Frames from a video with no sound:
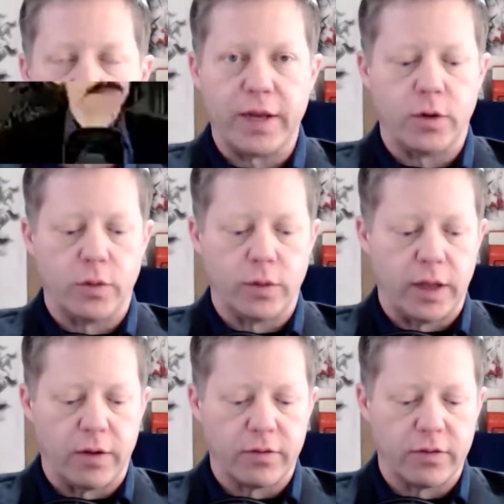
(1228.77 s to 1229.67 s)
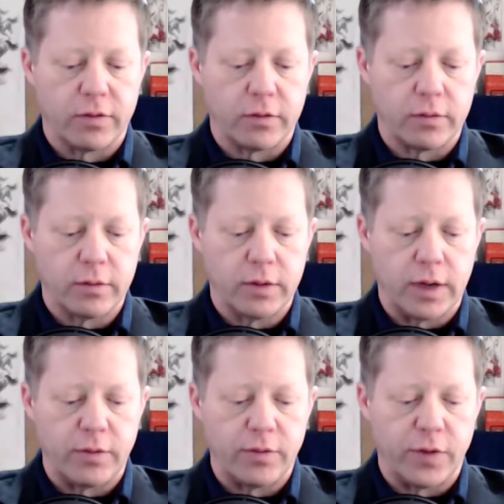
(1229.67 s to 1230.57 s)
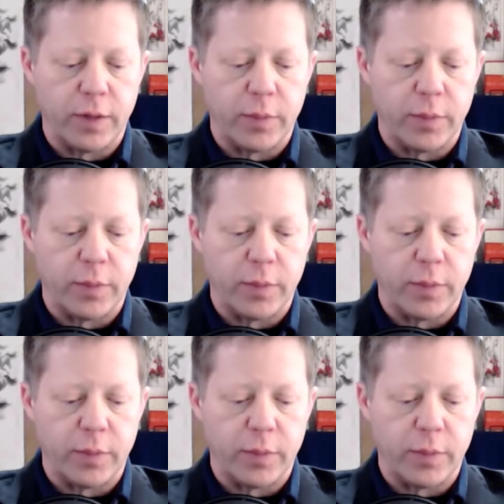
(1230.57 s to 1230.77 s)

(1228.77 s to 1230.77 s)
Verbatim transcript: to do layoffs. It's not even funny.